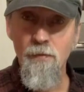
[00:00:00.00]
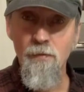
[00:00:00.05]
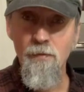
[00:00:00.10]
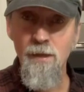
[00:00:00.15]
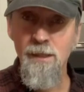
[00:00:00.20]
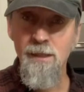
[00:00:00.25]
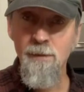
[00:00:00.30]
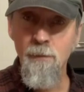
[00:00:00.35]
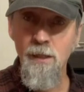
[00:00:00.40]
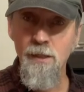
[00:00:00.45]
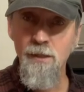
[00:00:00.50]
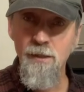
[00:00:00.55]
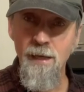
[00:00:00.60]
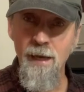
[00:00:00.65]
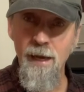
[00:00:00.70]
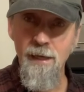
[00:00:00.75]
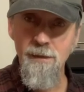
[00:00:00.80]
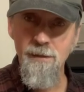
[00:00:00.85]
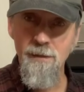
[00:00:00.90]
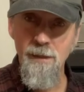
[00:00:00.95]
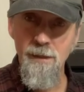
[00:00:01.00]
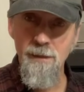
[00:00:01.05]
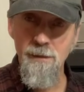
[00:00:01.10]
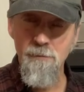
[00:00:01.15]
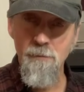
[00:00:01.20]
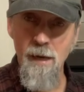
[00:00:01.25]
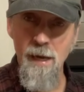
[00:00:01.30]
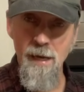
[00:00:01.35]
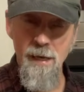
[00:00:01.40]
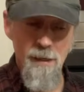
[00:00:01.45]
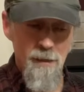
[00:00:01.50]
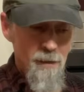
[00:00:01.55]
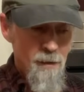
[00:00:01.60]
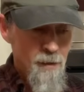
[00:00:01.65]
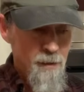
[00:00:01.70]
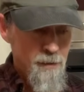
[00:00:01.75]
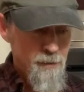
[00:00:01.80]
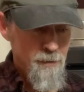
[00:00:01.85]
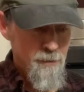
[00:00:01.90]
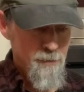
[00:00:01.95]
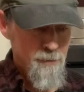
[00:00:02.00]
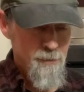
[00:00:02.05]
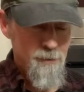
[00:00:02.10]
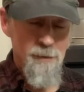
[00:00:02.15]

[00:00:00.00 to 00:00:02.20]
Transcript: this much excess bag on it,